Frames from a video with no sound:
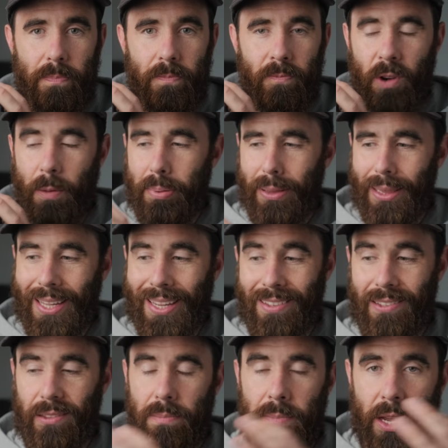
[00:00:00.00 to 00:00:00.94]

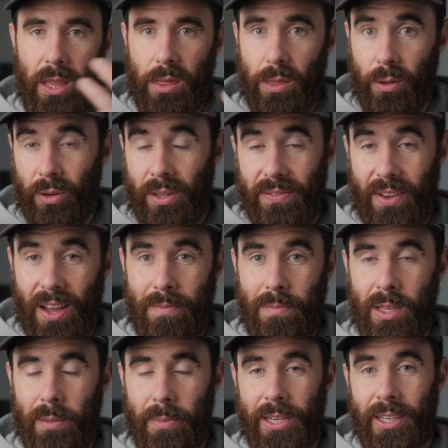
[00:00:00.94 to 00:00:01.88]
replaced my
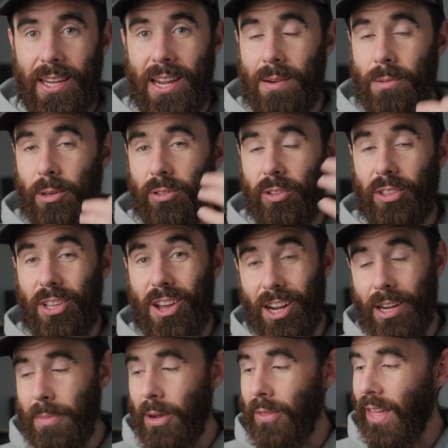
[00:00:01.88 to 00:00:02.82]
35mm cameras. I'll
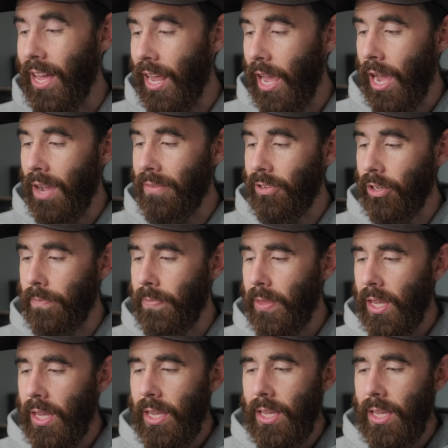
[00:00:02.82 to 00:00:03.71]
talk about that after.